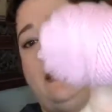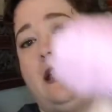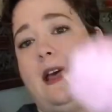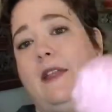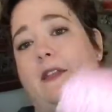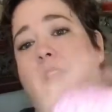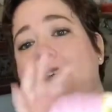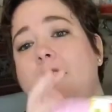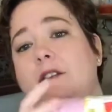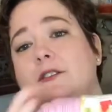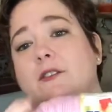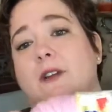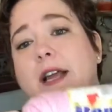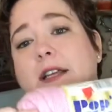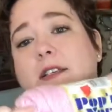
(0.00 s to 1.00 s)
The colors
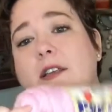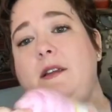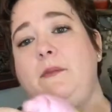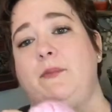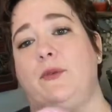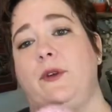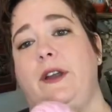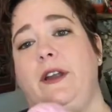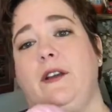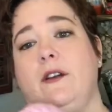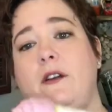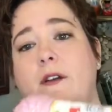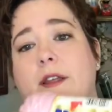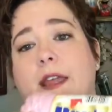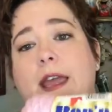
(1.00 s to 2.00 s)
are actually prettier
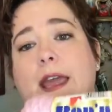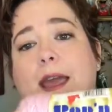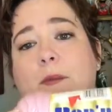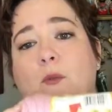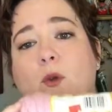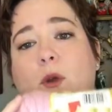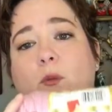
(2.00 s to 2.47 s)
on camera